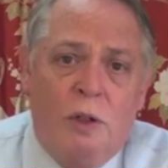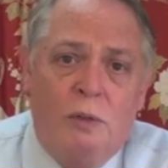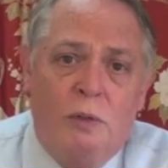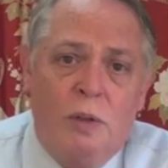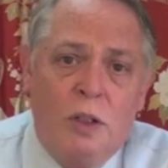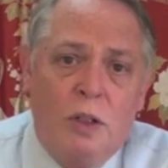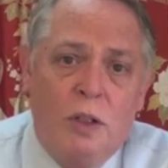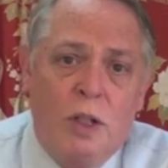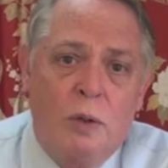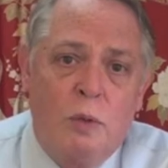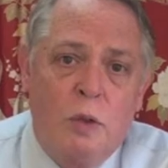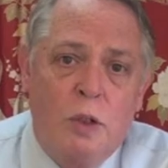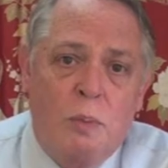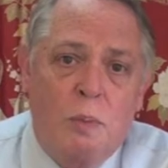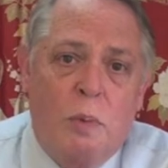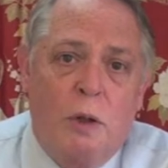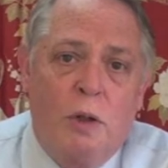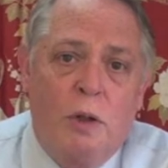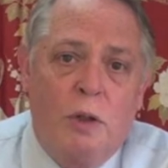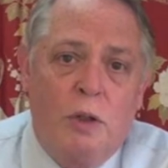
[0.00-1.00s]
obviously
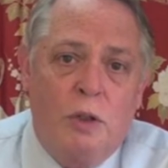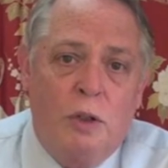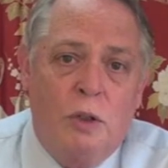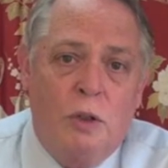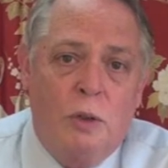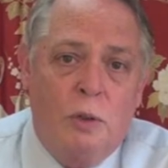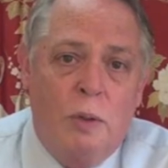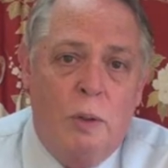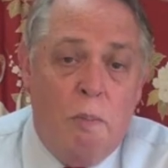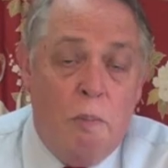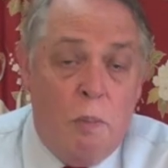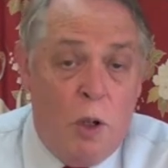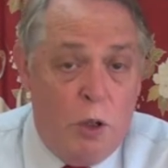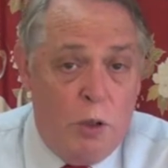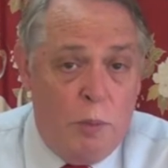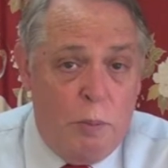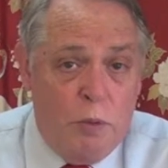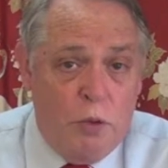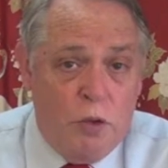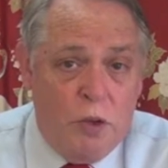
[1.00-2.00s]
respond to
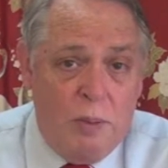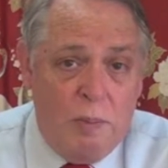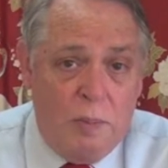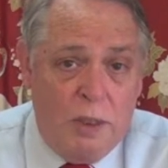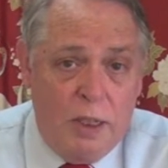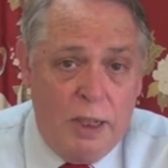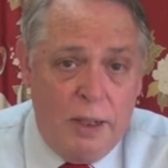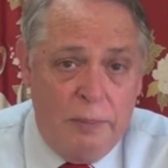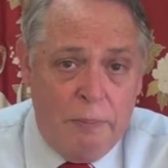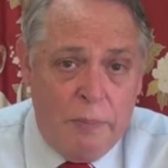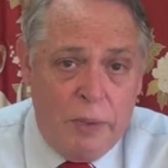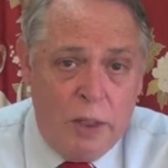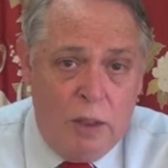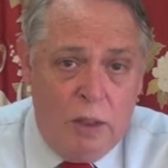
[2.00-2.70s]
multiple stimuli,